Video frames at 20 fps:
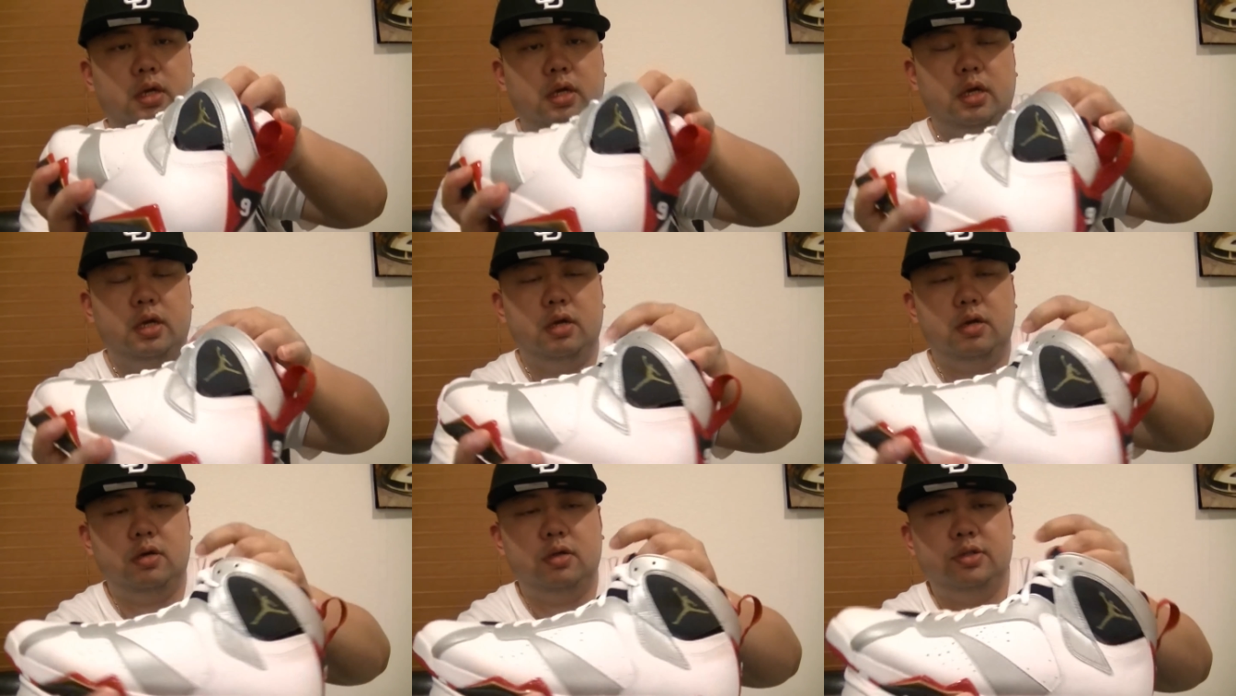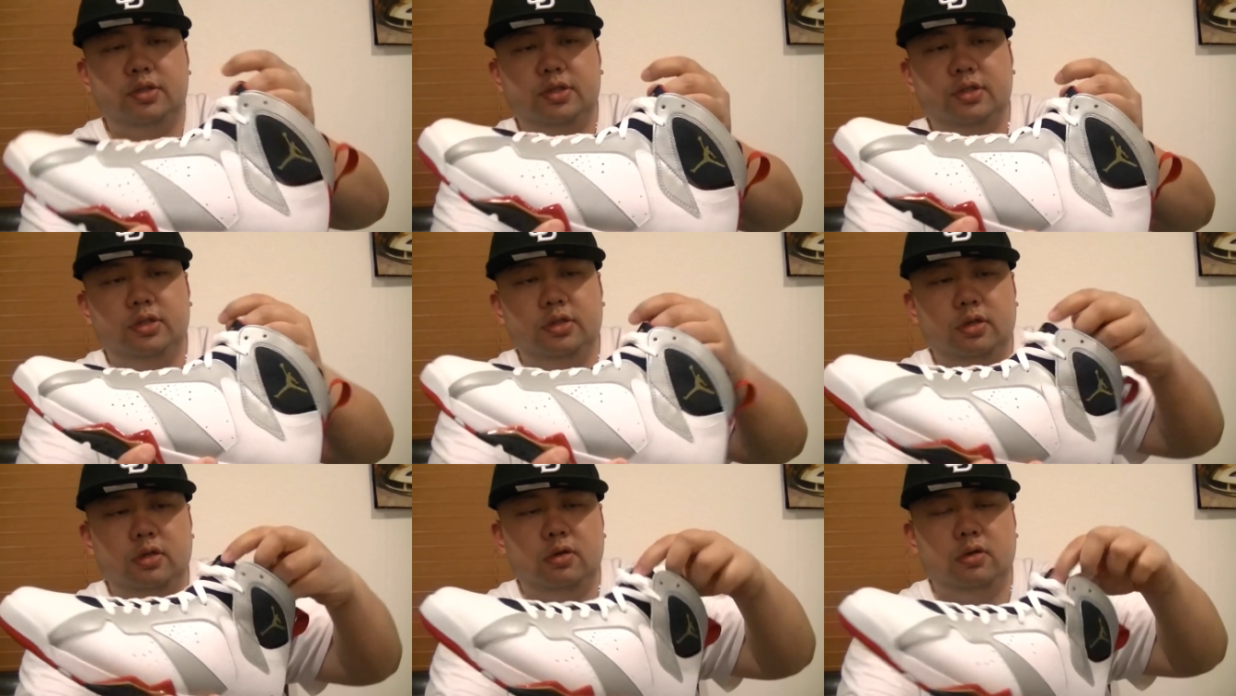and
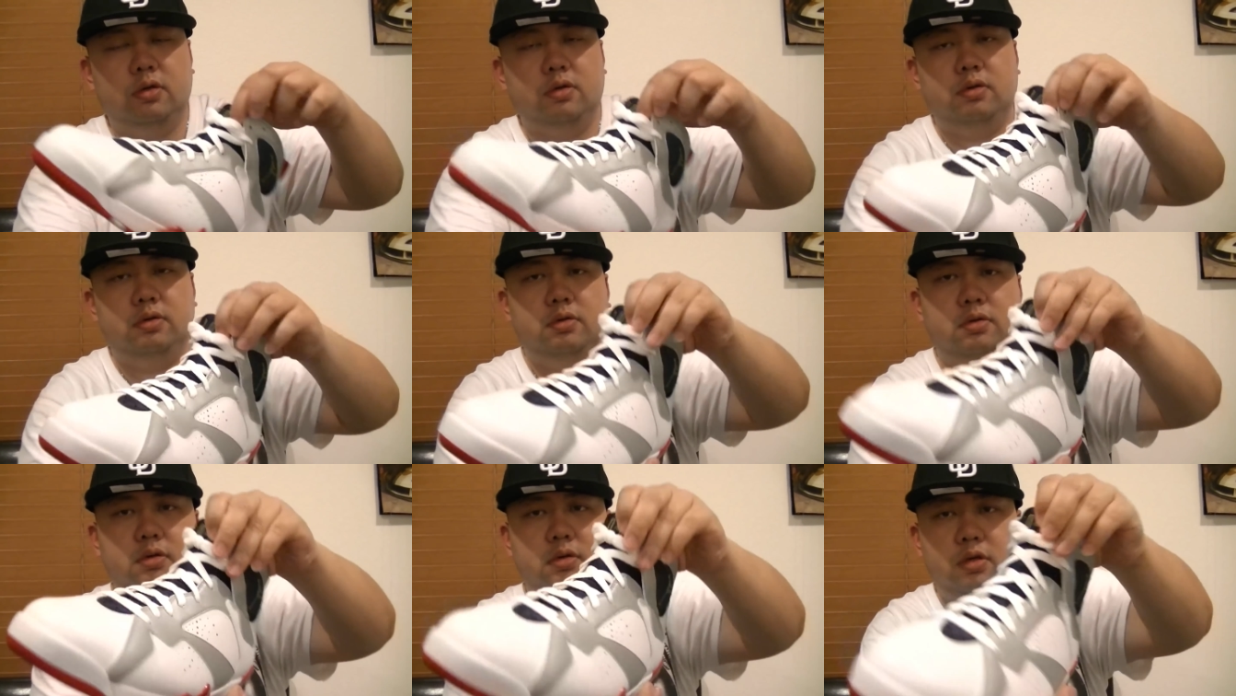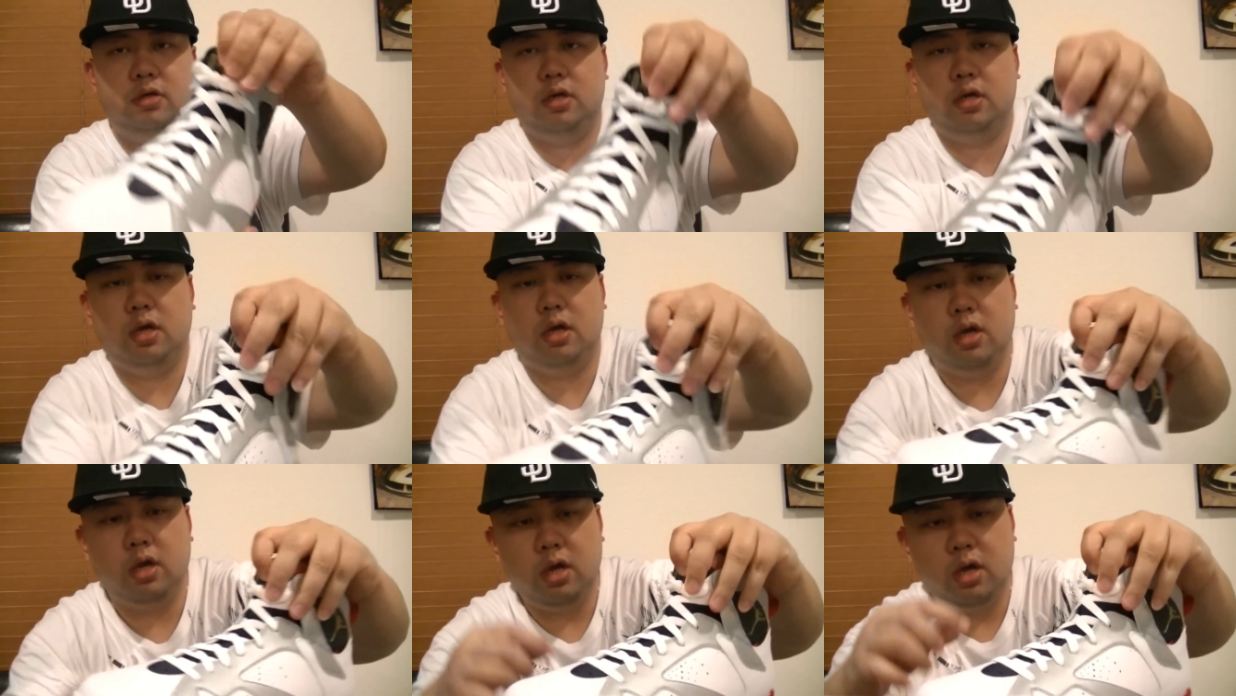also
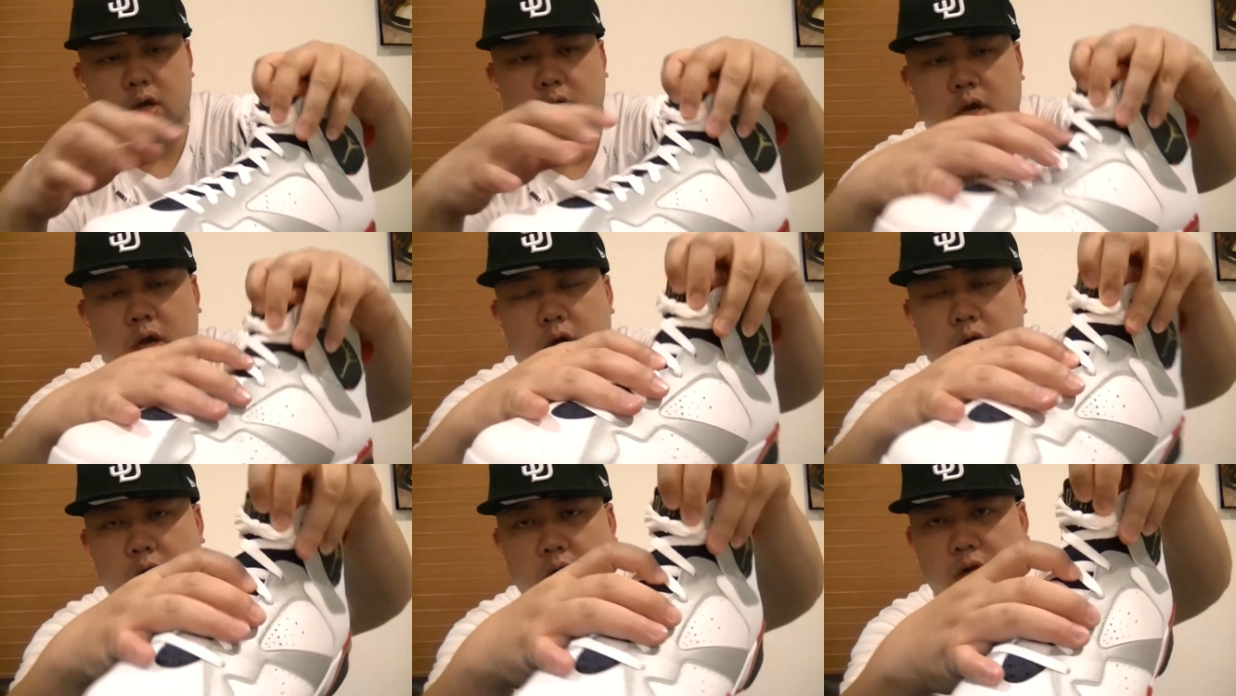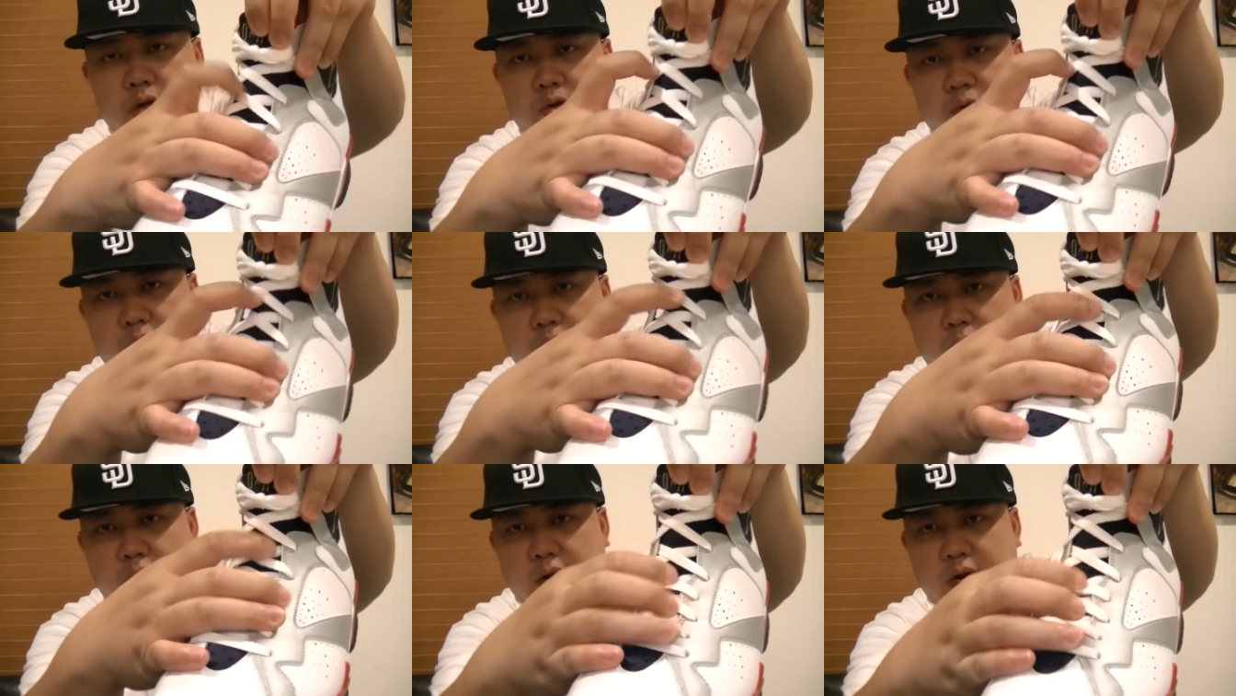all
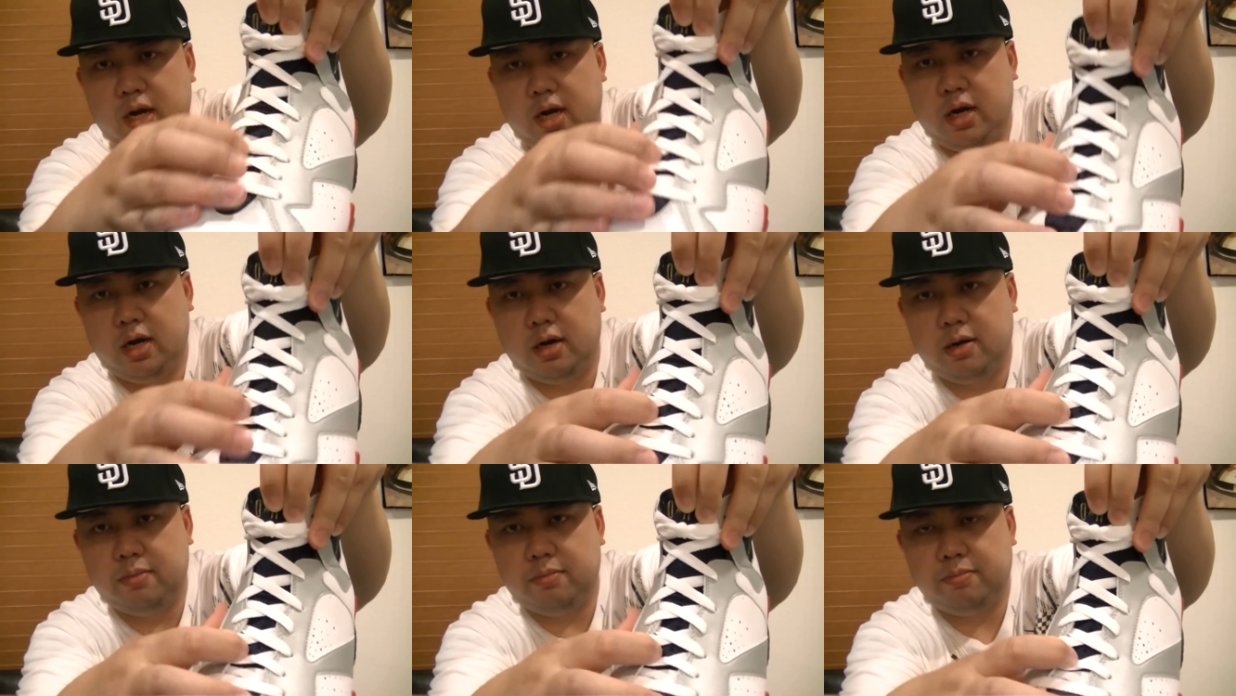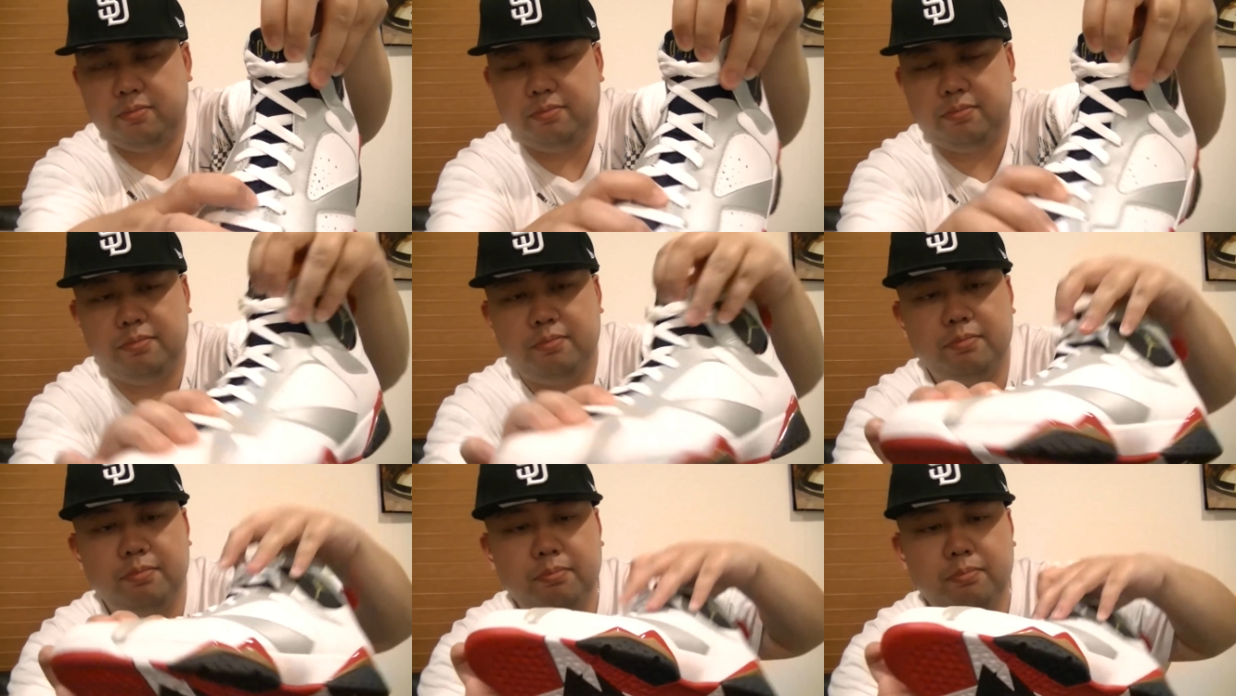the way right here,
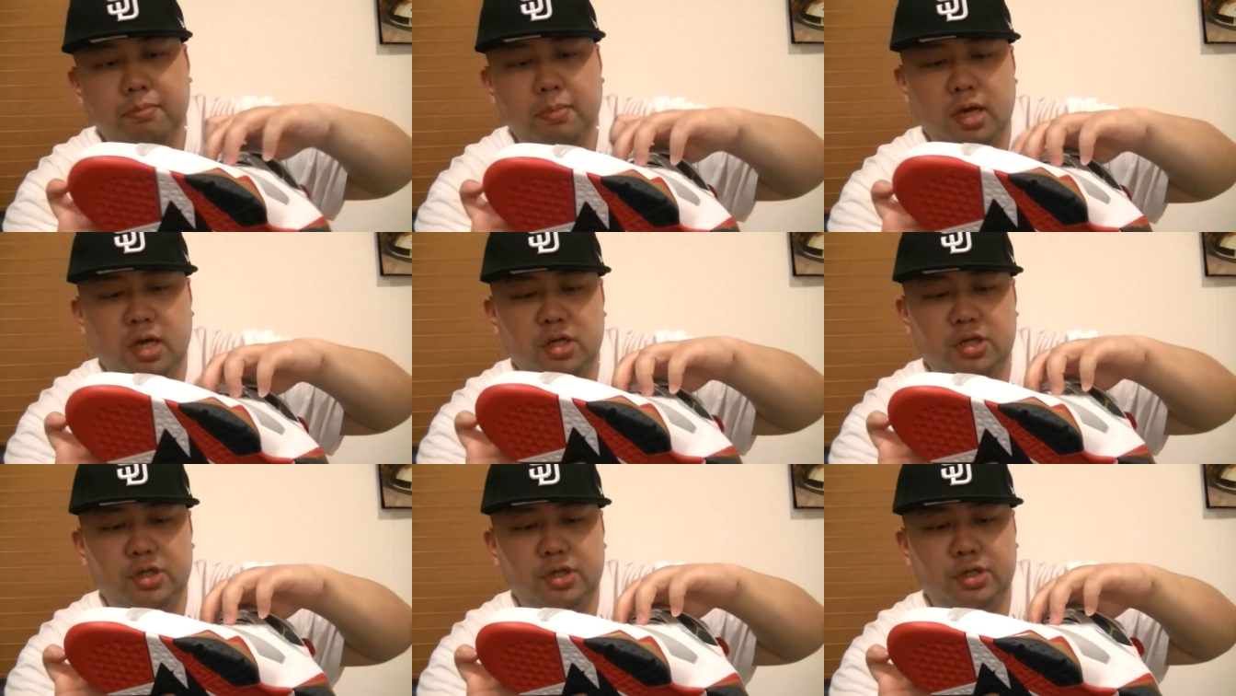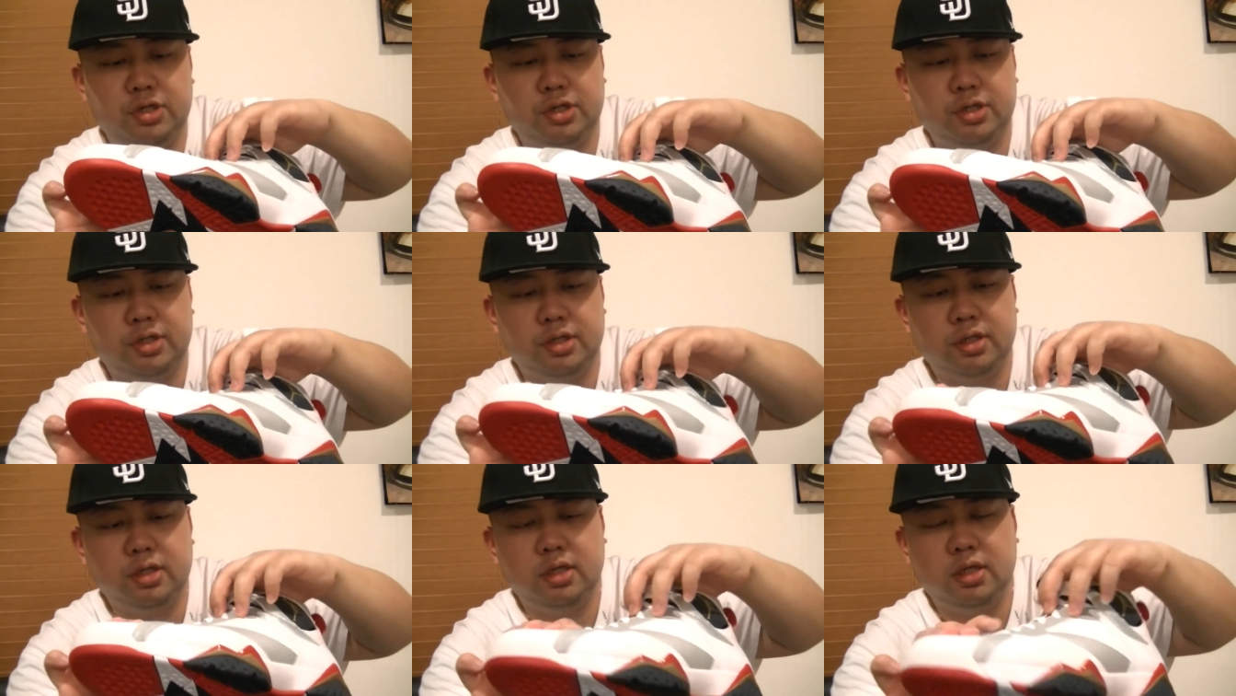
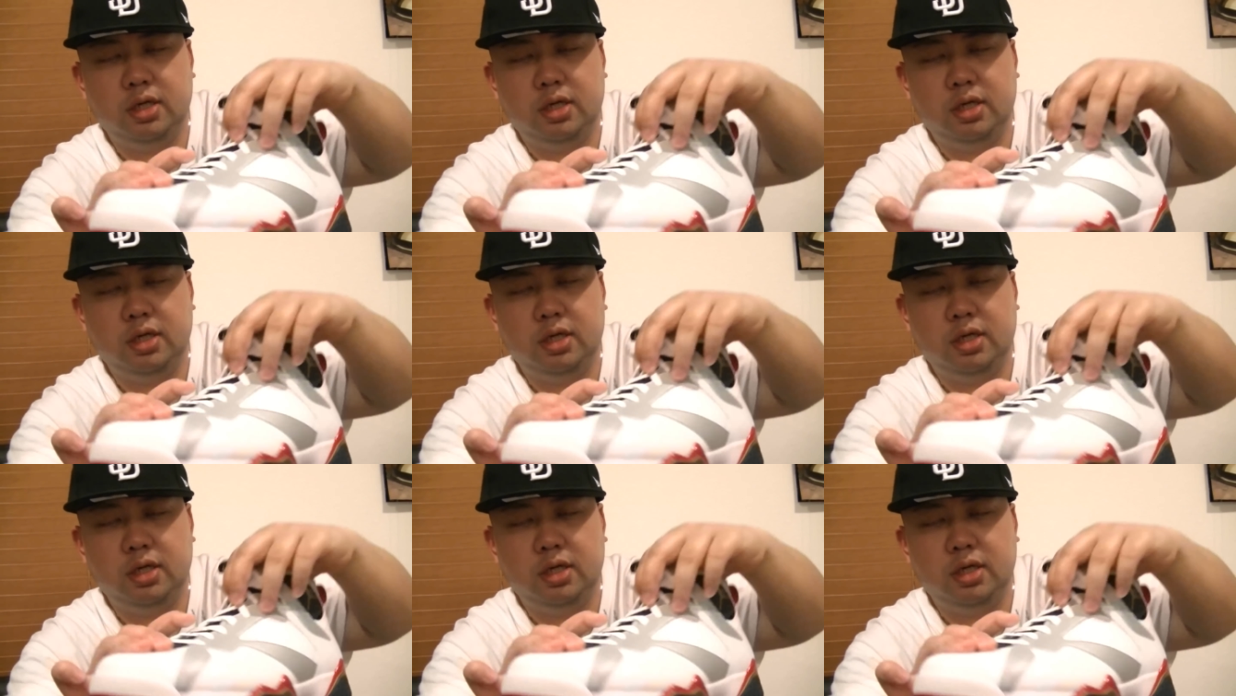mesh,